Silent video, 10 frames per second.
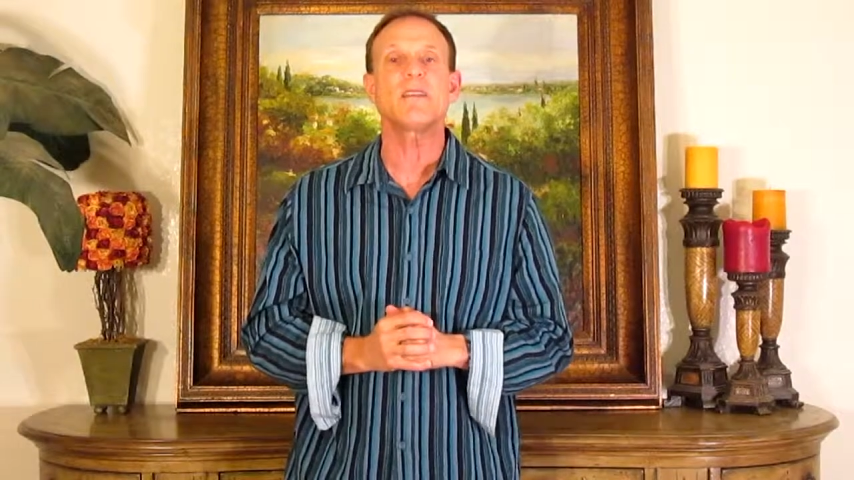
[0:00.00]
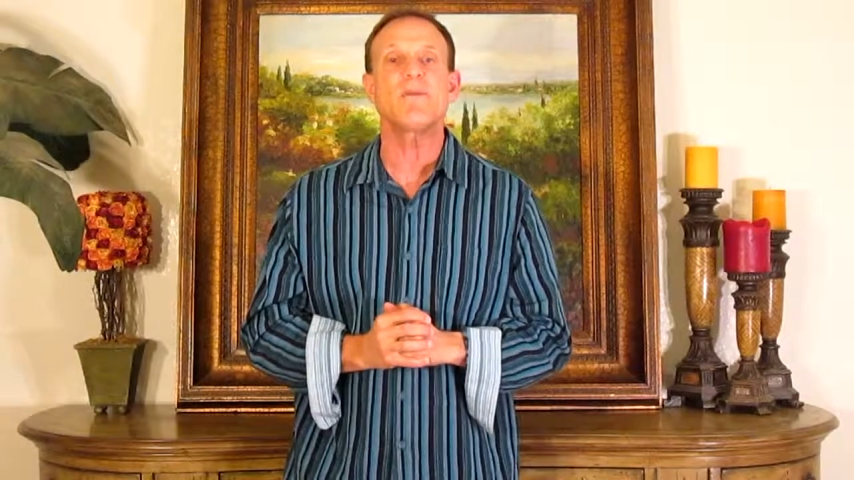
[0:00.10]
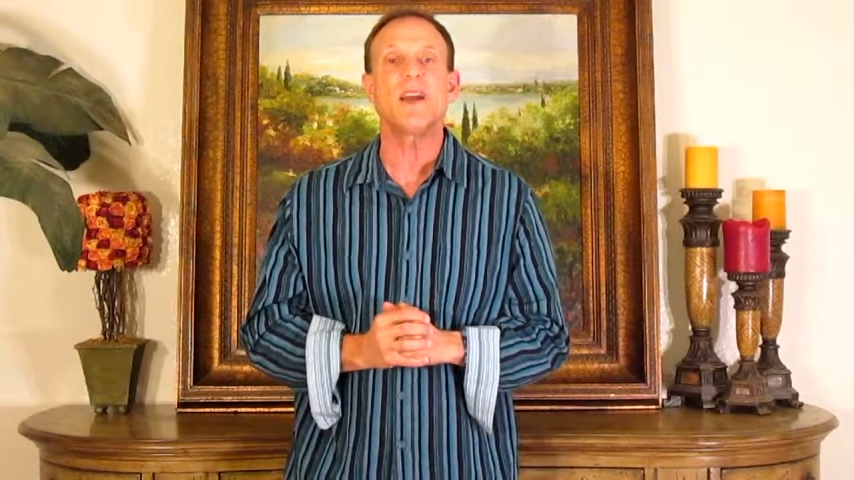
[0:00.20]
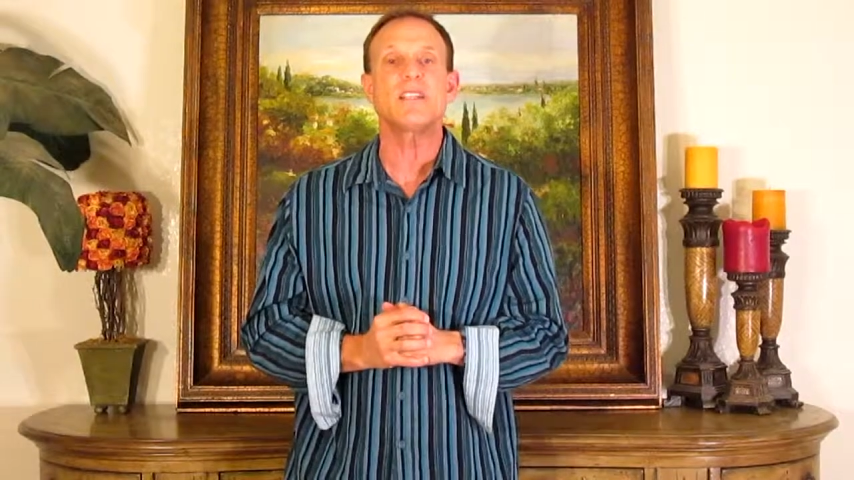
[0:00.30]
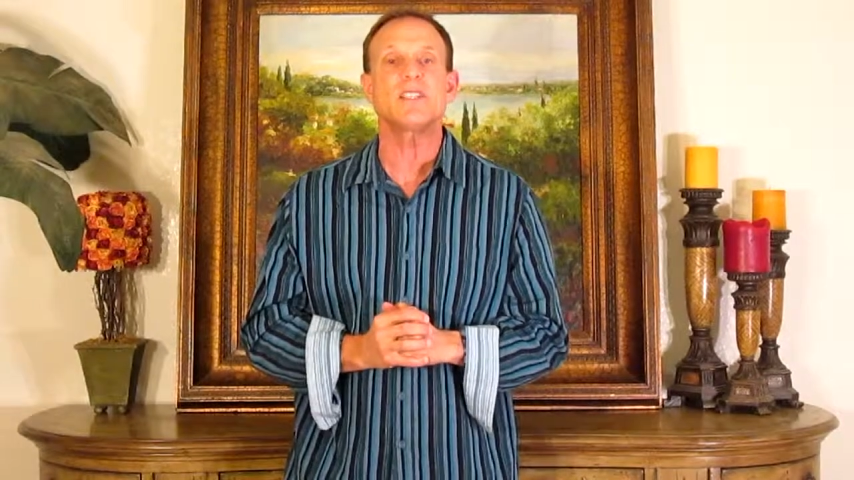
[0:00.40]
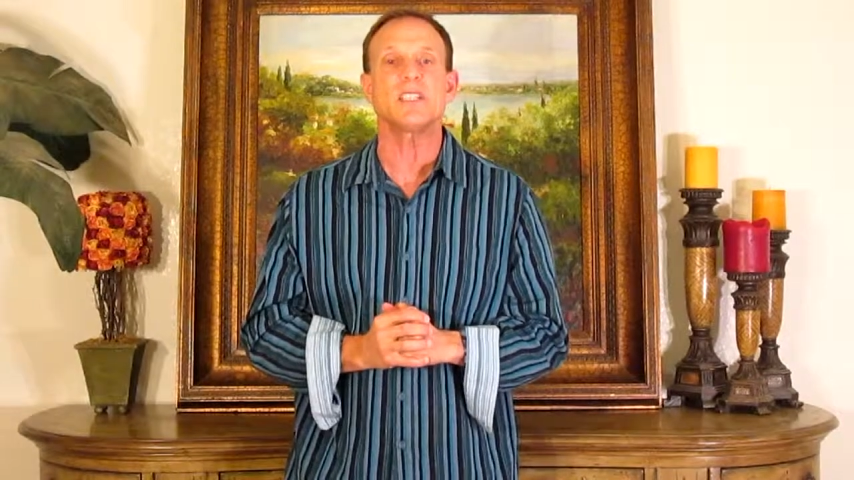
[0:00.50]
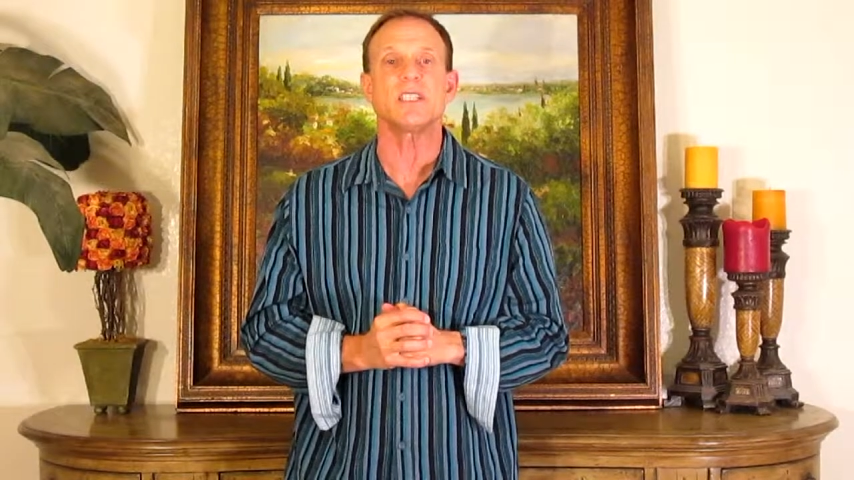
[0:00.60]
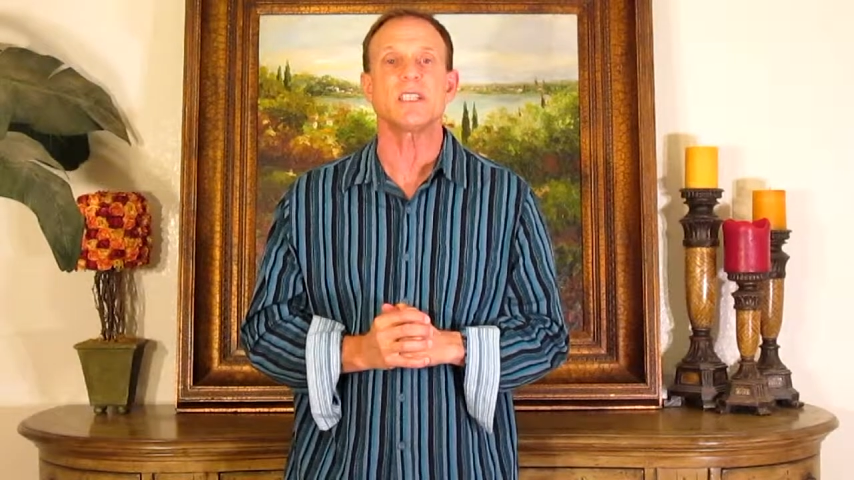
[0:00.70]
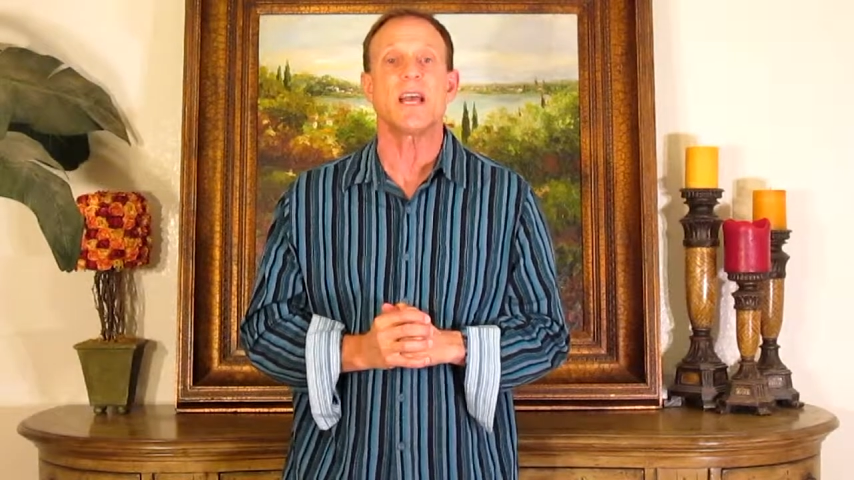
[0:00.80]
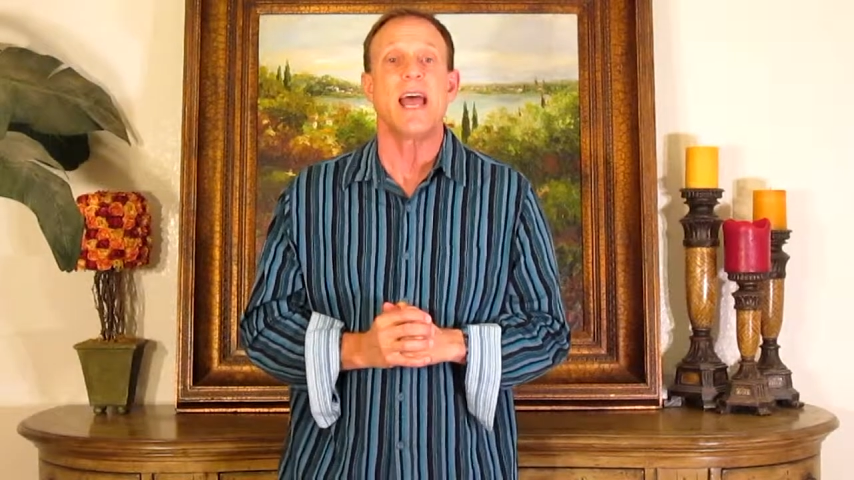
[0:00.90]

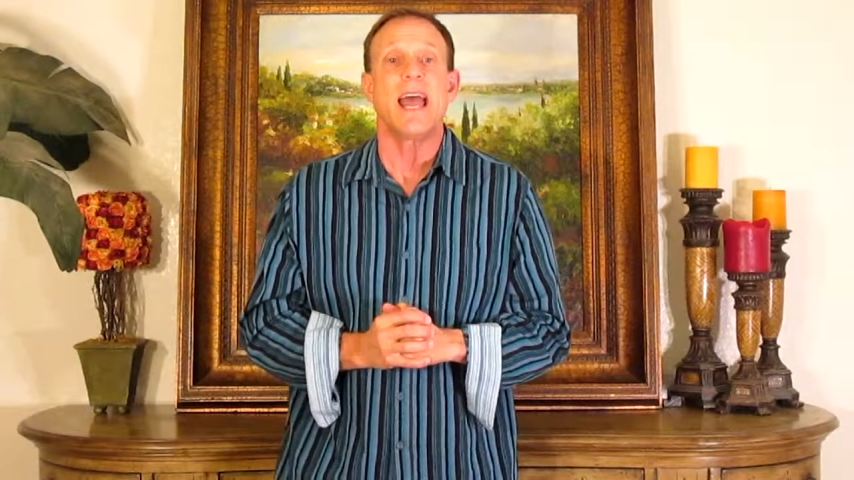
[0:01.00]
defenses.